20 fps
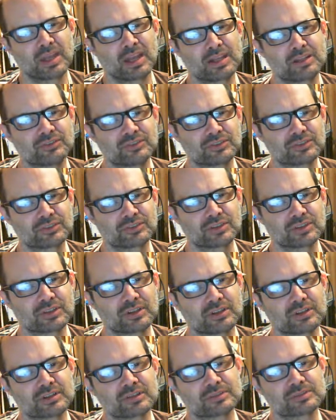and just
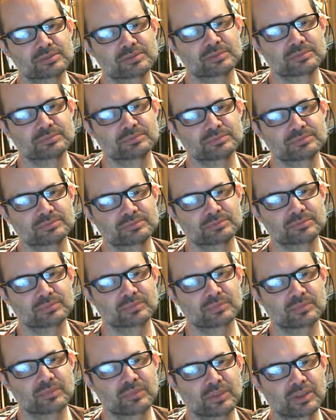uh,
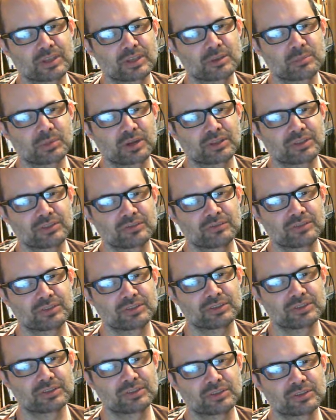thinking about the
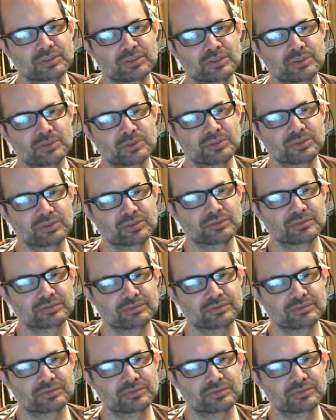vicissitudes of